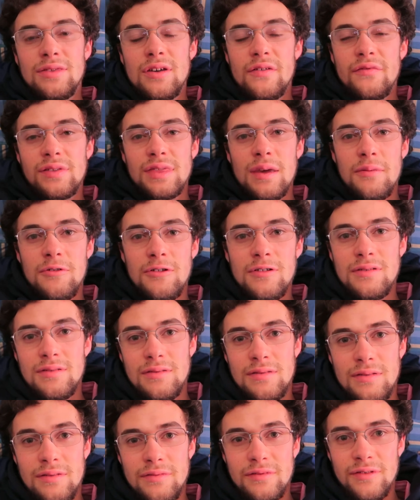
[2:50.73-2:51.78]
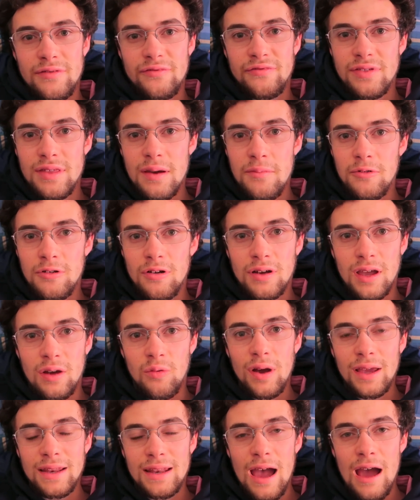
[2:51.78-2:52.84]
So for example, for example, okay,
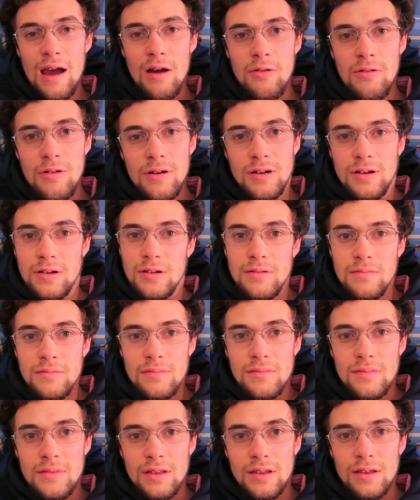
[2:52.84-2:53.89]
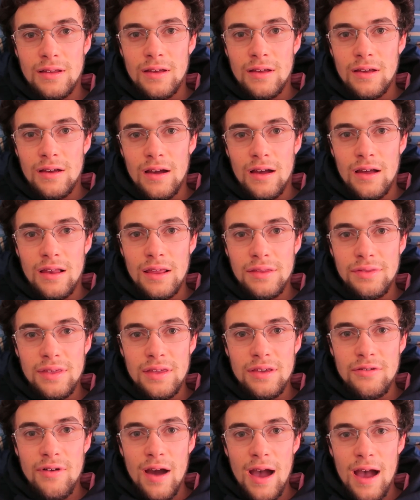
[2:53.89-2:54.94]
right now, let's say
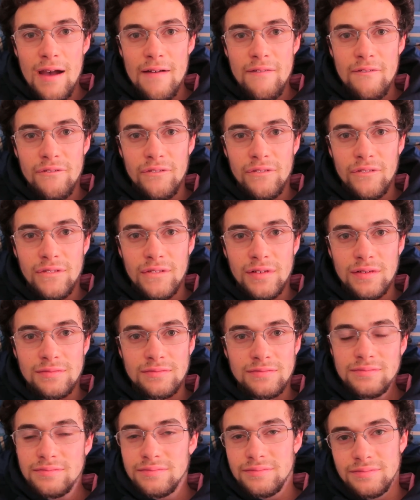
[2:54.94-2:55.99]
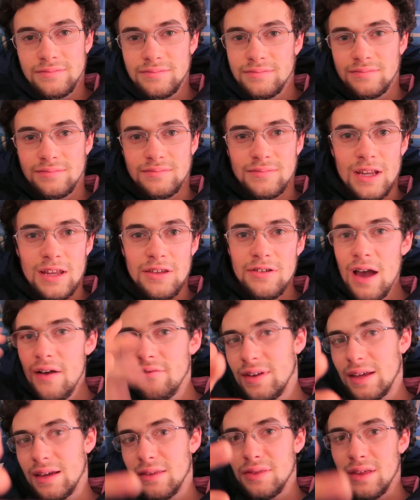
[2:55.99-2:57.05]
you have, you have
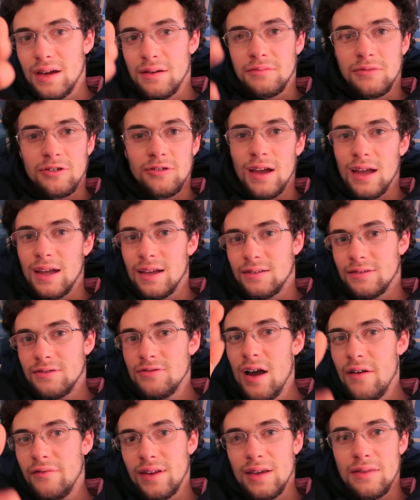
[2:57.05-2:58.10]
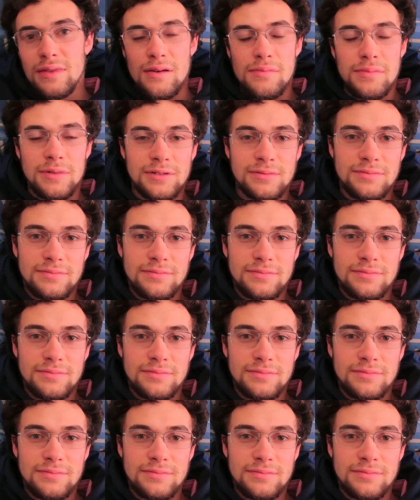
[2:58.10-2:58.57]
an exam, okay? You have an exam.